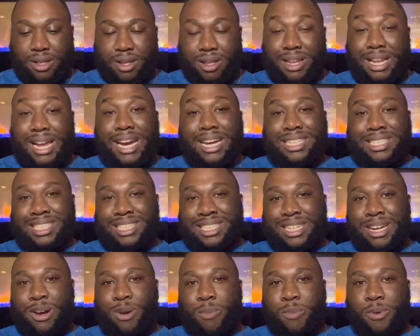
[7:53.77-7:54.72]
ladies and
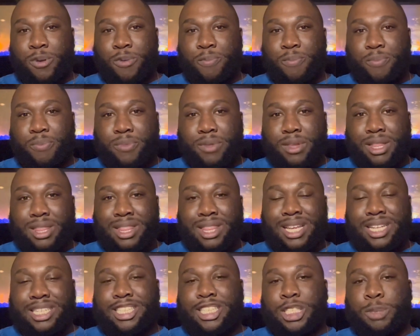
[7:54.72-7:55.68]
gentlemen,
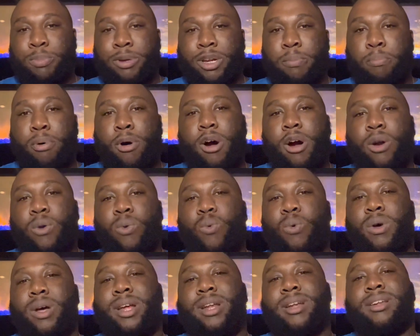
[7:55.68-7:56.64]
this has been part
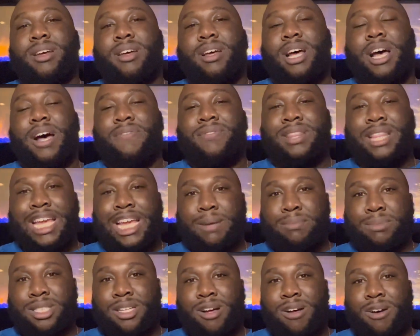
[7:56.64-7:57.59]
one of
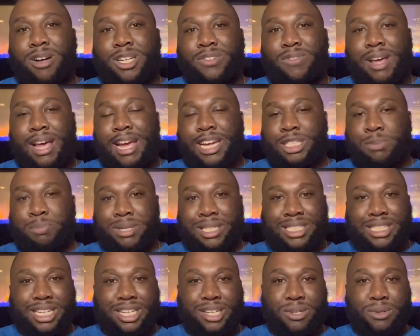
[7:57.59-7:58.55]
theme songs for
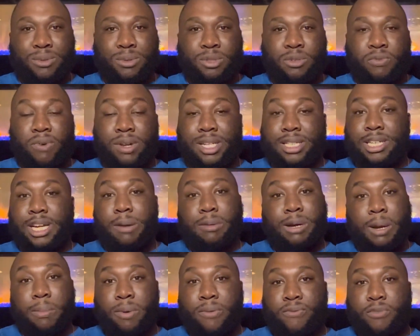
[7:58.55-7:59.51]
HBCUs for this
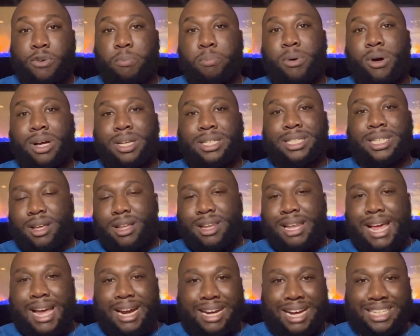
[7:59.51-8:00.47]
upcoming football season.
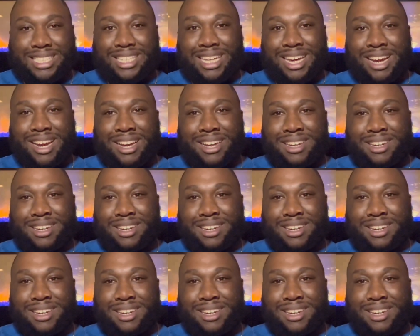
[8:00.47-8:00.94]
Like I said,